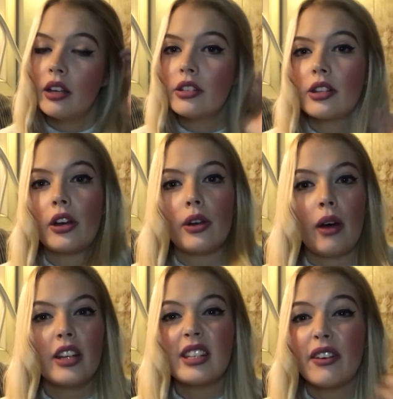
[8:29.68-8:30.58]

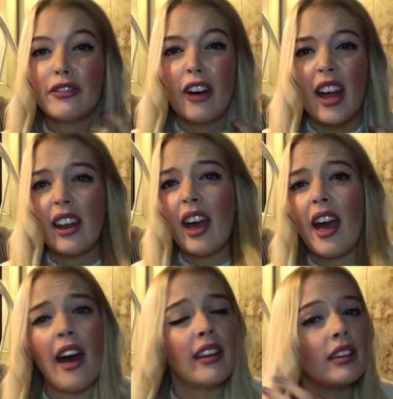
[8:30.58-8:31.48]
So I just have fine
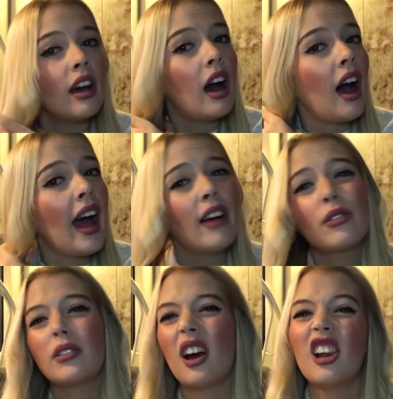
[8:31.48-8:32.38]
hair, and I
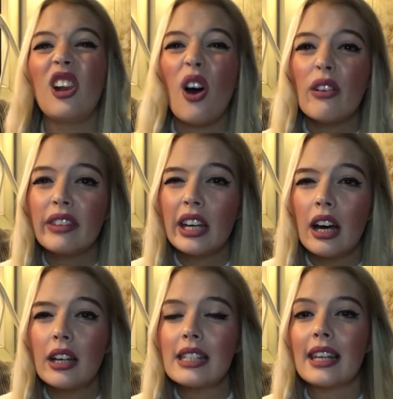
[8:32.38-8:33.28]
have a lot of it.
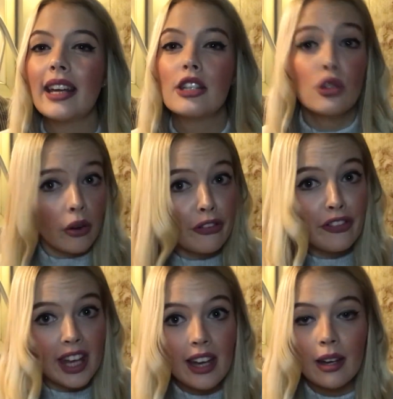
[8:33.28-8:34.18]
I'd say it's not
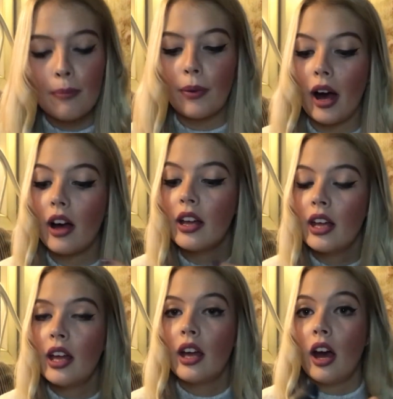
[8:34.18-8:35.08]
thick, but
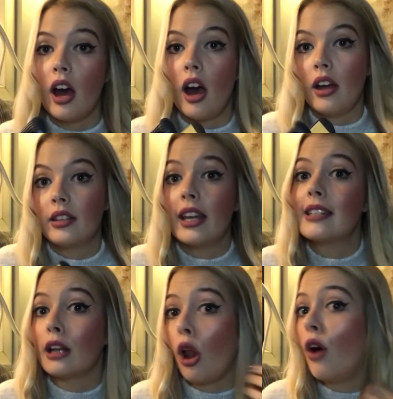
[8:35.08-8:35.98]

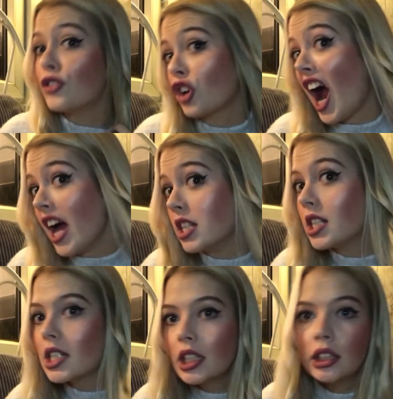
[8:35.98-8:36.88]
there's a lot of
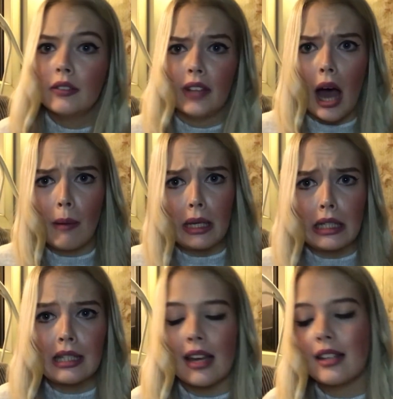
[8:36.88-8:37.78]
strands, if that
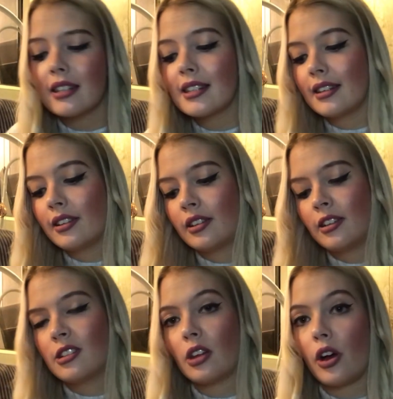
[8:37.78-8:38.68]
makes sense.
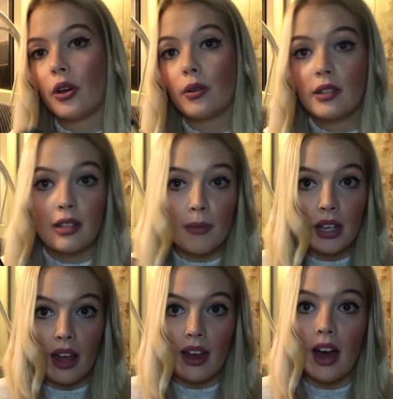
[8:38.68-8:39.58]
So
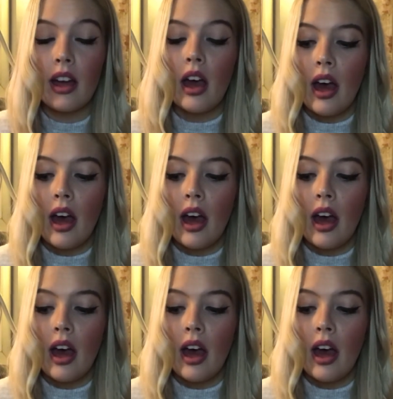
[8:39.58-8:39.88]
something like that.